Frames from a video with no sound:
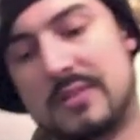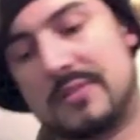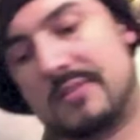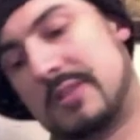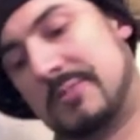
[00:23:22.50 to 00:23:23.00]

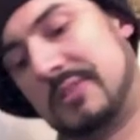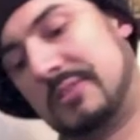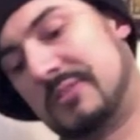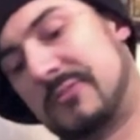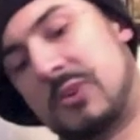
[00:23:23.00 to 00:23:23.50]
as far
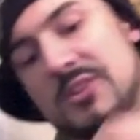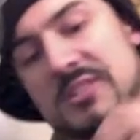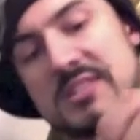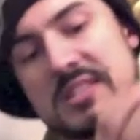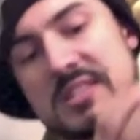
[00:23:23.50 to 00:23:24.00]
as this
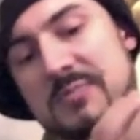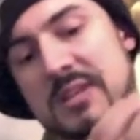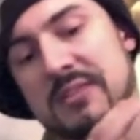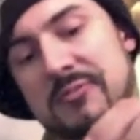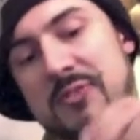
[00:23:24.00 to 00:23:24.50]
being
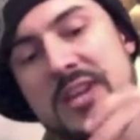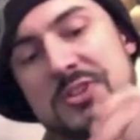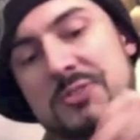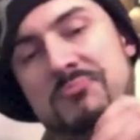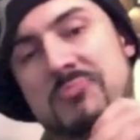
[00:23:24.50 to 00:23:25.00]
fragile,
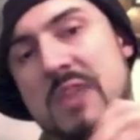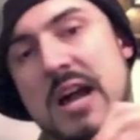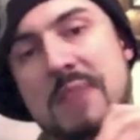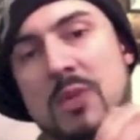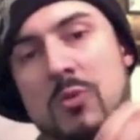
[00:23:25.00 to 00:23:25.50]
I'm not worried
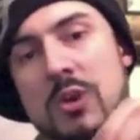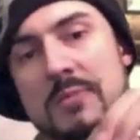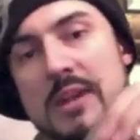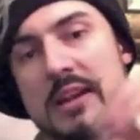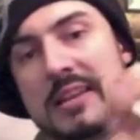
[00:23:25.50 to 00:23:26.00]
about it.
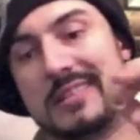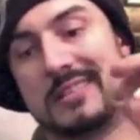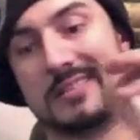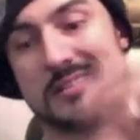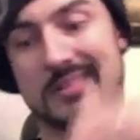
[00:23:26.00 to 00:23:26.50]
Like
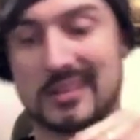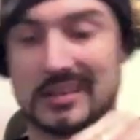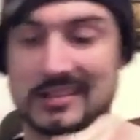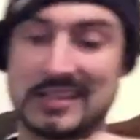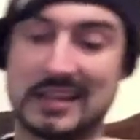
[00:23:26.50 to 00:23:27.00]
I said,
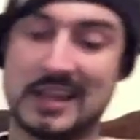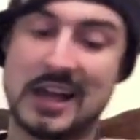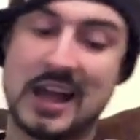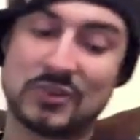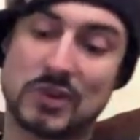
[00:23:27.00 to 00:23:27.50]
I
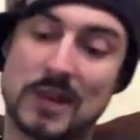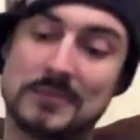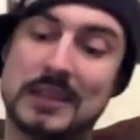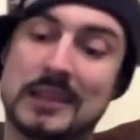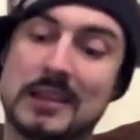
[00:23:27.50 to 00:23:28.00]
dropped it
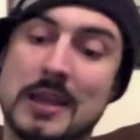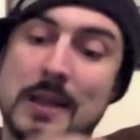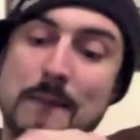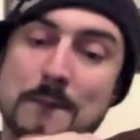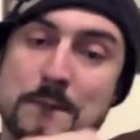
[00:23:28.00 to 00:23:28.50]

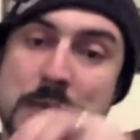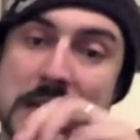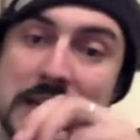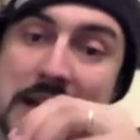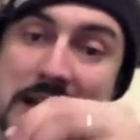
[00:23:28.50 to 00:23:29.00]
big
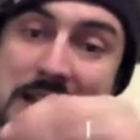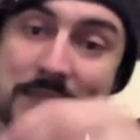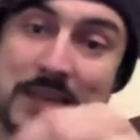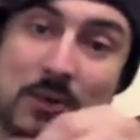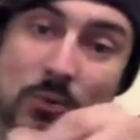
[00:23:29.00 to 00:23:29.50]
time at
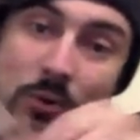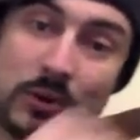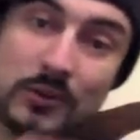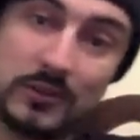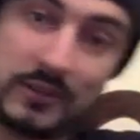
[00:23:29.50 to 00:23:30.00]
work. If
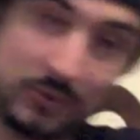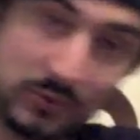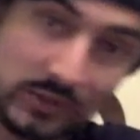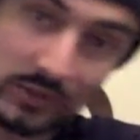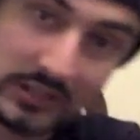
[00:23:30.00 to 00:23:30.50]
you look at the
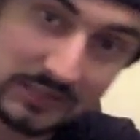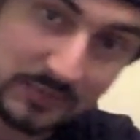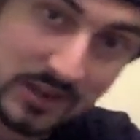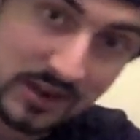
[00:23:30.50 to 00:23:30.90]
bottom there, it